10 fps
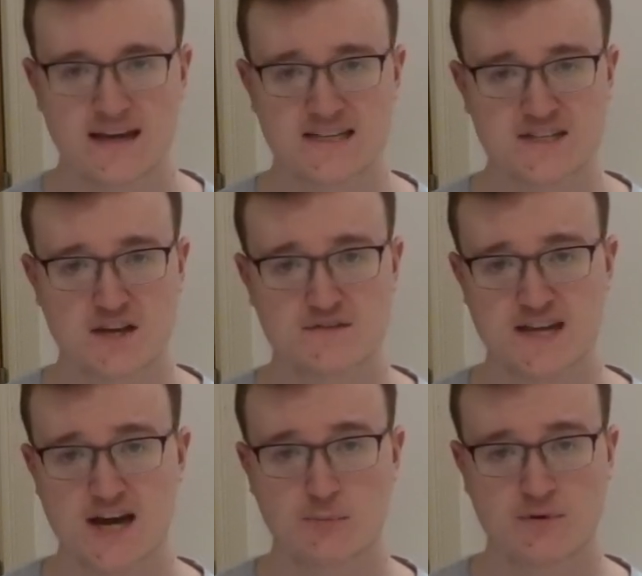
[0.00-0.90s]
It serves to
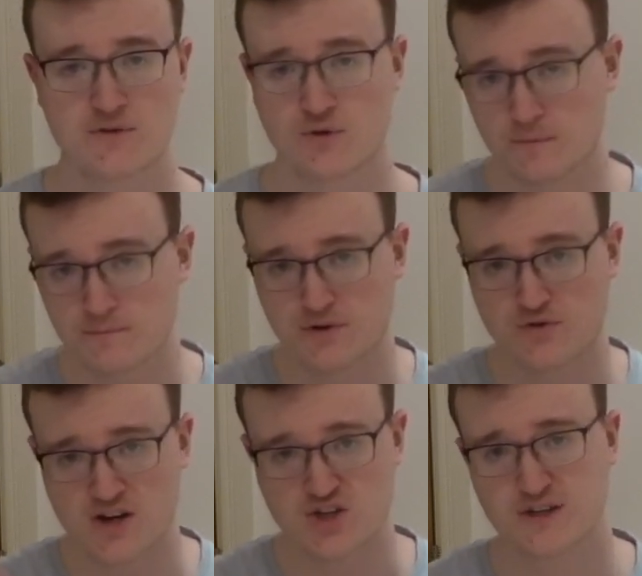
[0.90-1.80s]
help with your
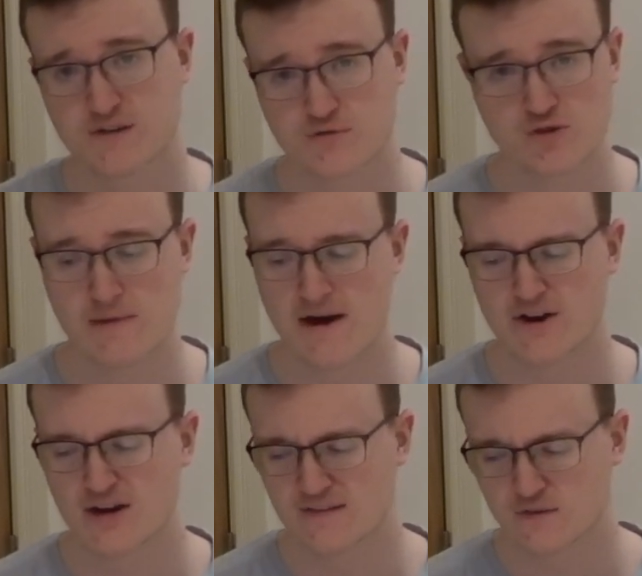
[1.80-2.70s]
progression through the
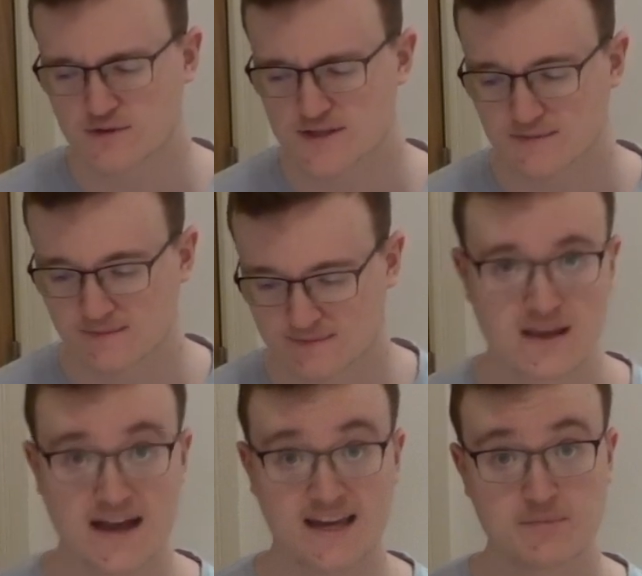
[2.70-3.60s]
Mario levels
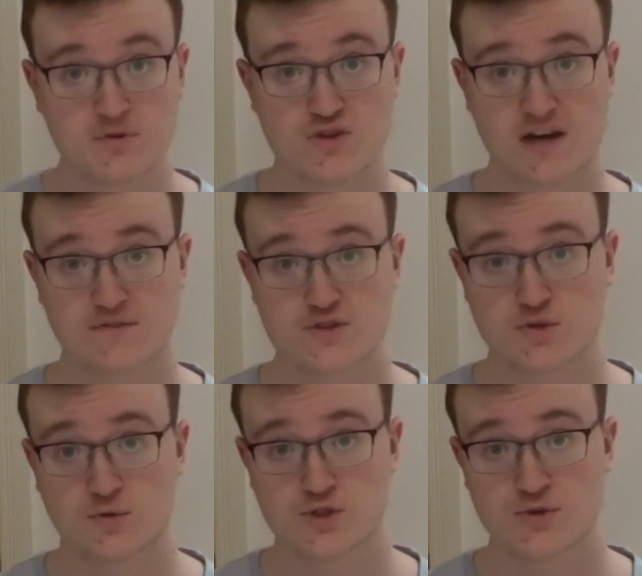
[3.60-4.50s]
and keeping track of the
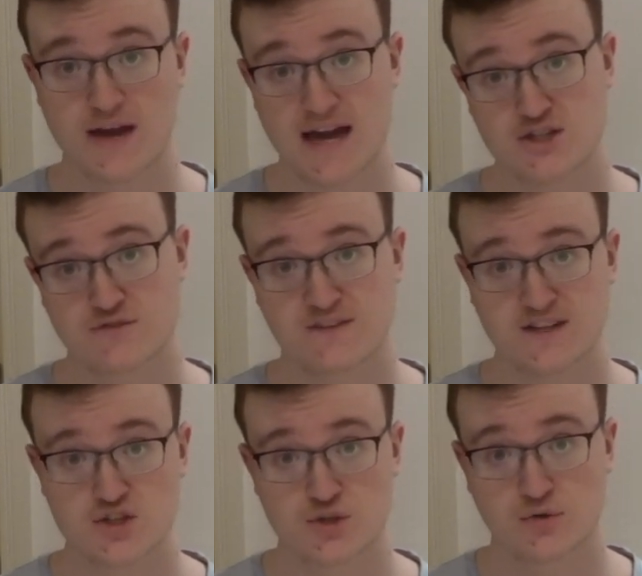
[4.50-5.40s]
scores you get as you
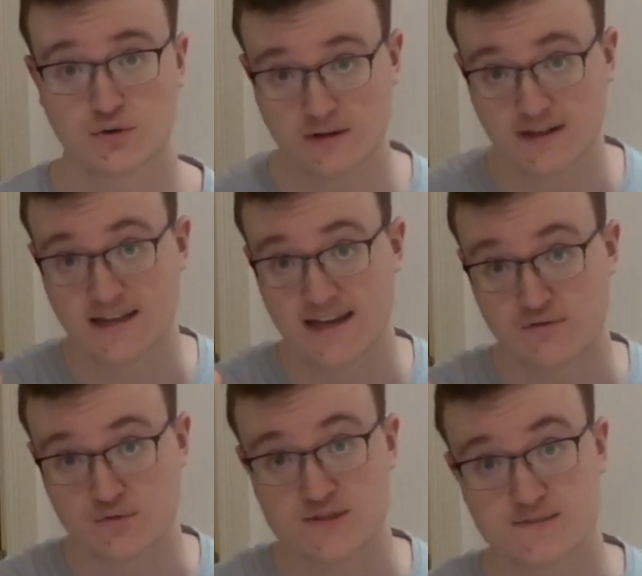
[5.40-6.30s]
finish your
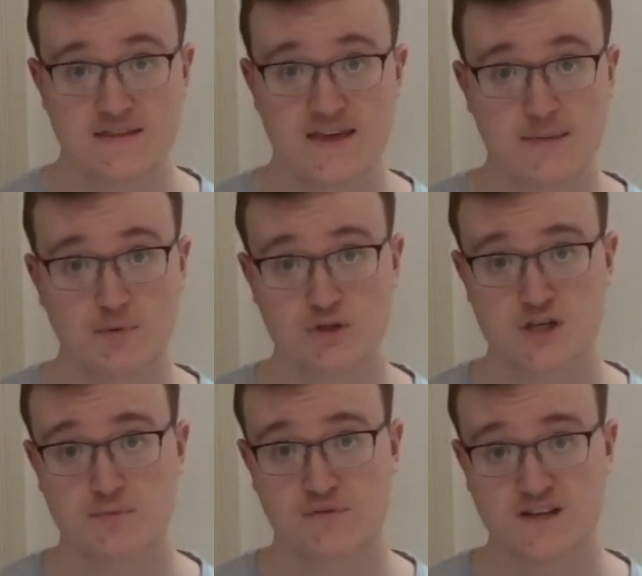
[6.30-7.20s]
levels. The app
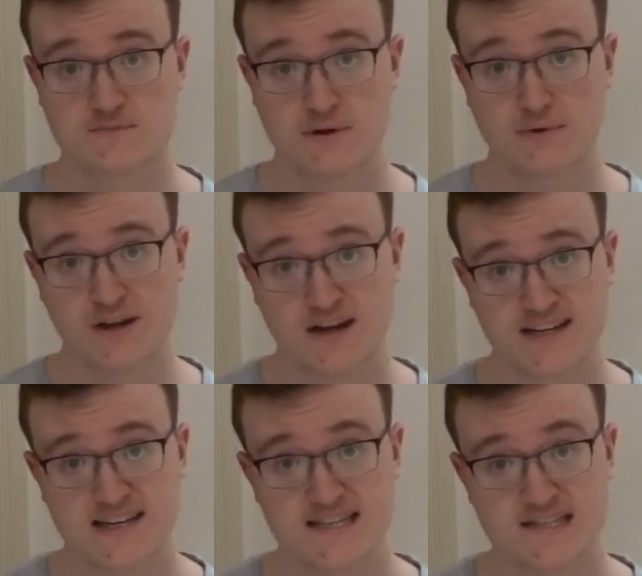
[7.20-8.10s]
also provides building
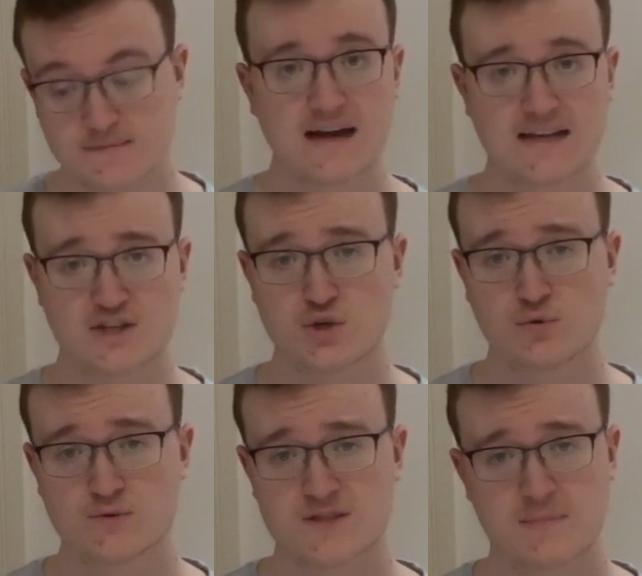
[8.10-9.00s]
ideas and
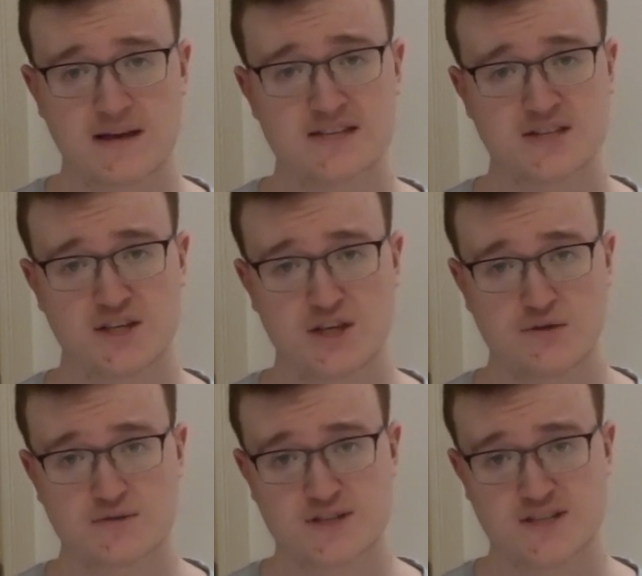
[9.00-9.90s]
tools that players can
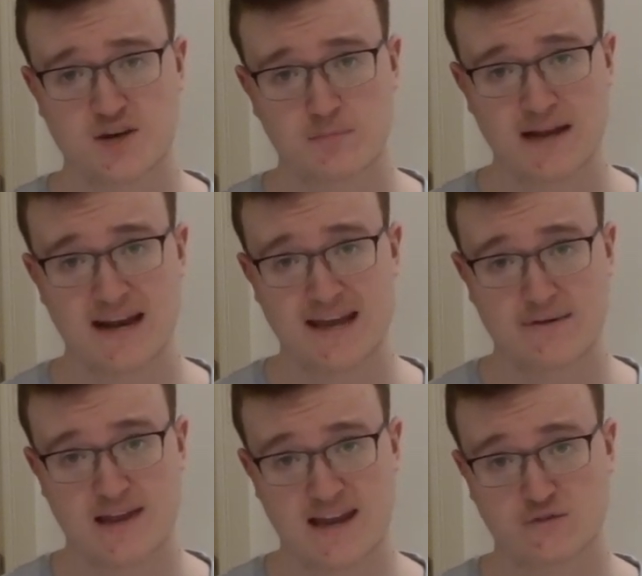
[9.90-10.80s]
use to start planning
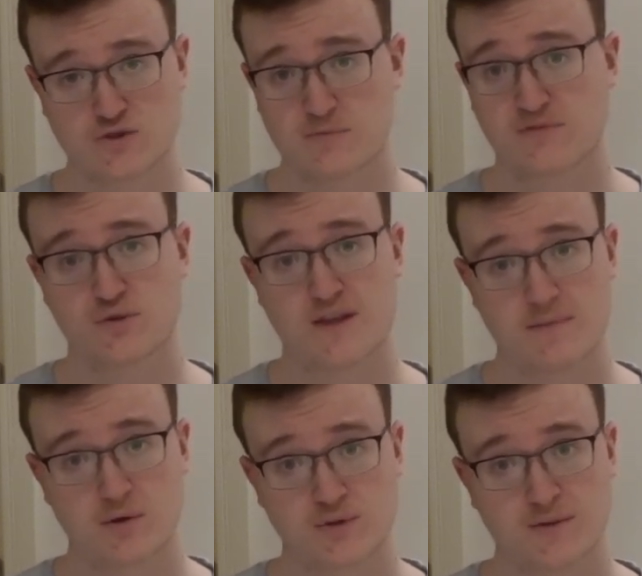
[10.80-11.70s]
out their levels before they
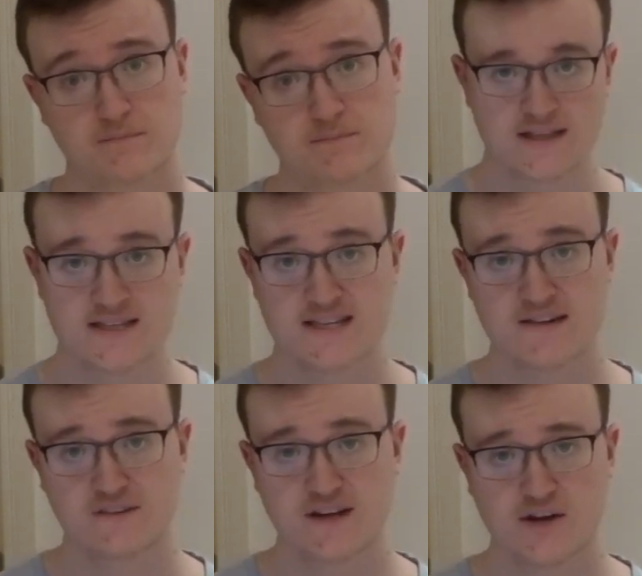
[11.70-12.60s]
build them. This is
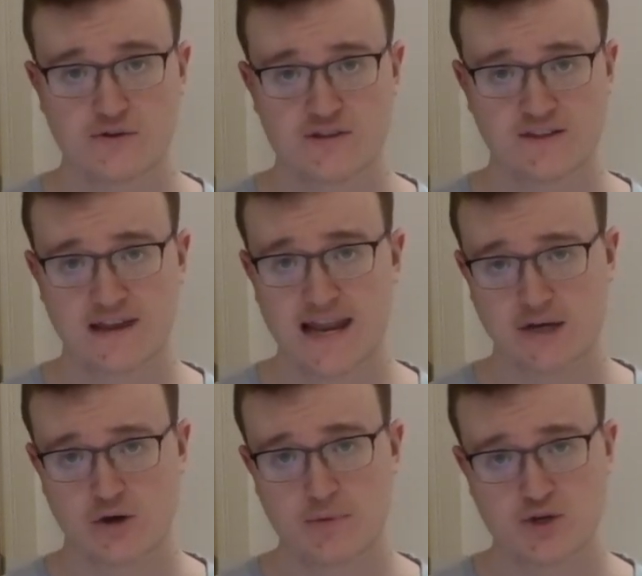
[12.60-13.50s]
definitely a new thing that
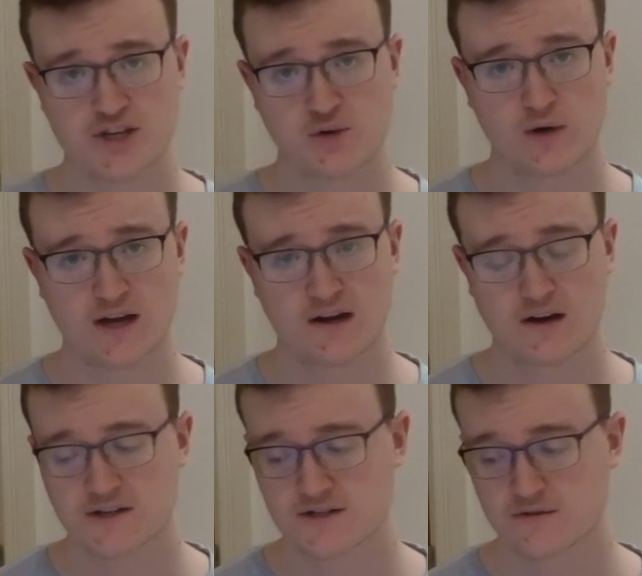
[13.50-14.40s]
LEGO are pushing quite
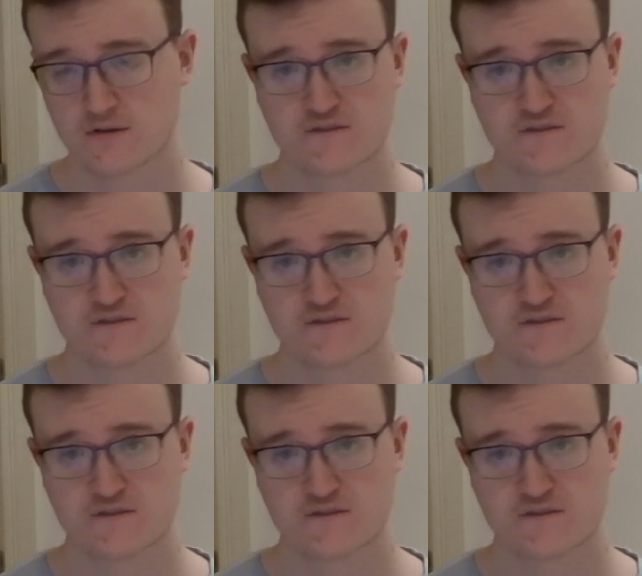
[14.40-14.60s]
hard.